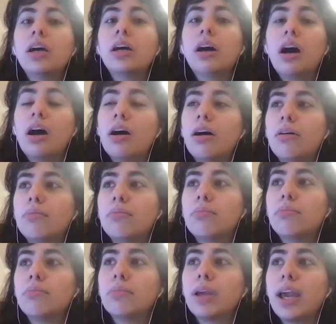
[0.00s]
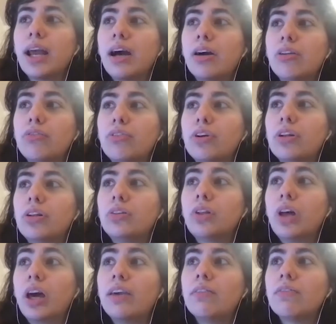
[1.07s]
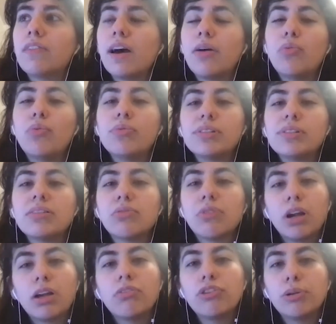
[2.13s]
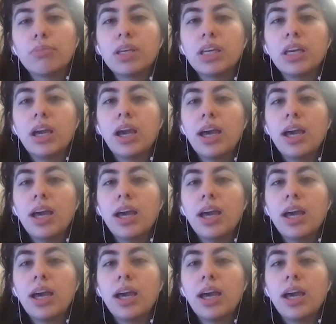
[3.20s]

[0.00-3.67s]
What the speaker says: get out of a life that wasn't right for me.